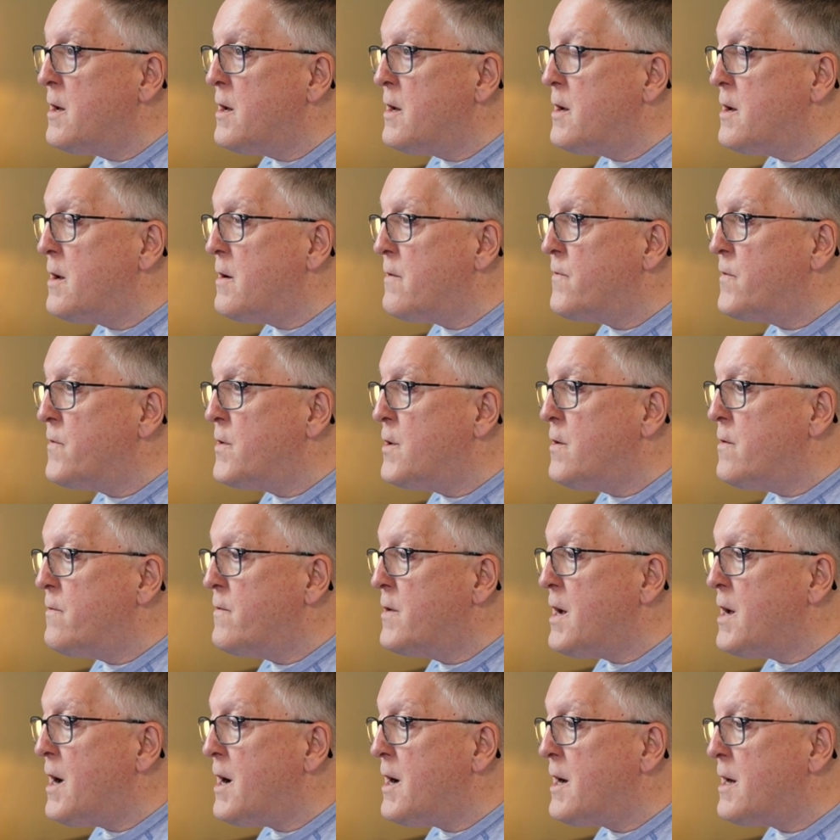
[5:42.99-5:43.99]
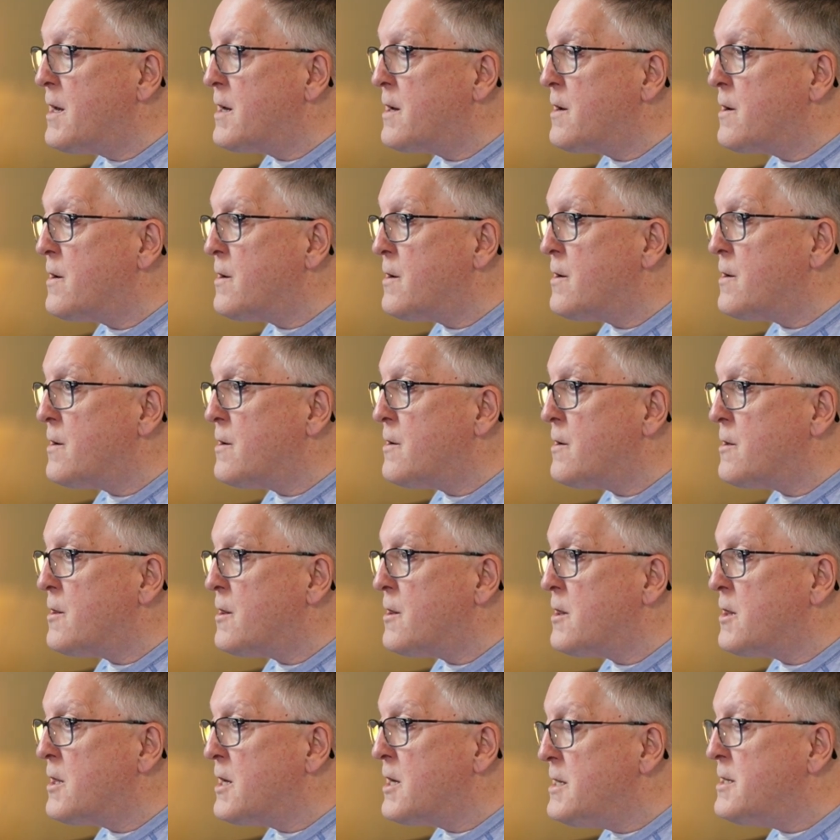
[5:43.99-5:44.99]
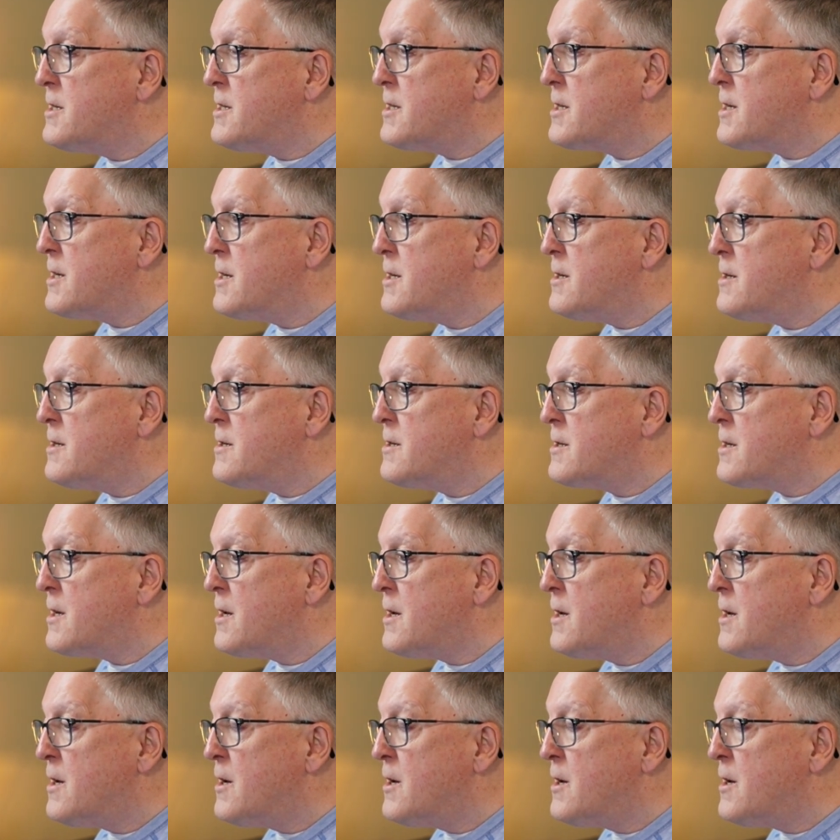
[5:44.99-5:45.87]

if you've got uh, leases